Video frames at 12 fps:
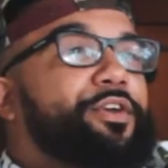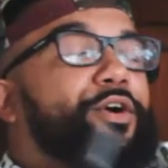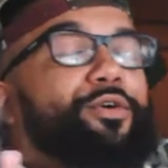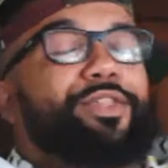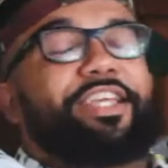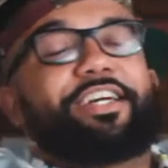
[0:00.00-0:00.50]

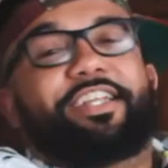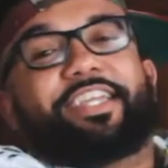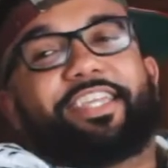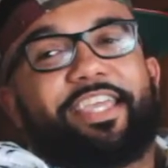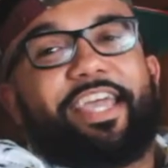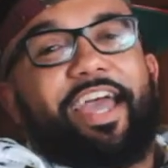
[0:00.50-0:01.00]
you're only going
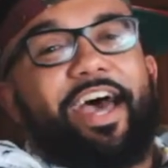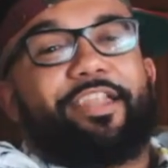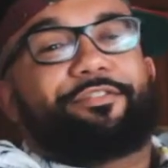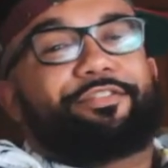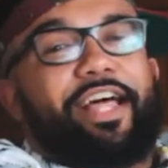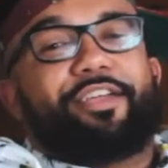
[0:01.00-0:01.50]
to get
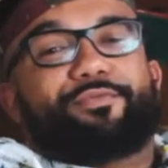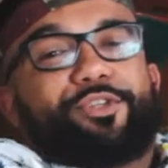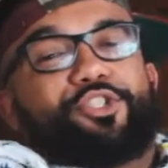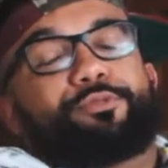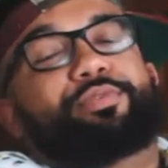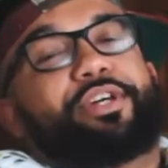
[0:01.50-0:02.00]
out of life
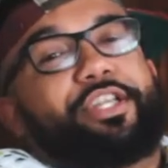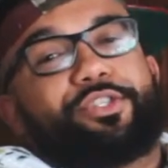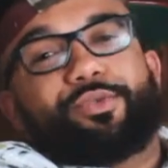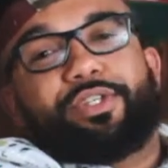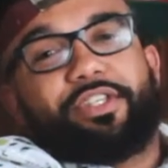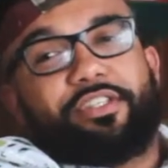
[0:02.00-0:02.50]
what you put
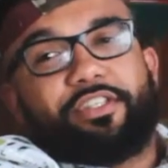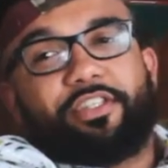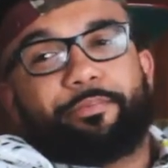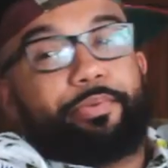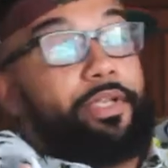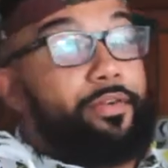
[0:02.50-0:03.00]
into it,
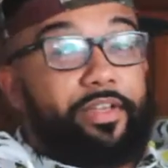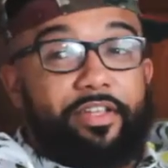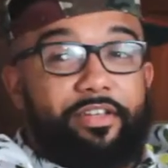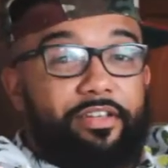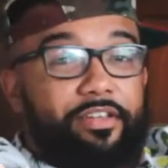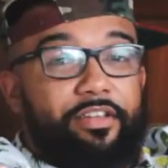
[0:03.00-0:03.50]

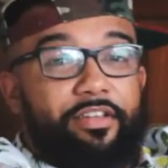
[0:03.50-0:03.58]
period.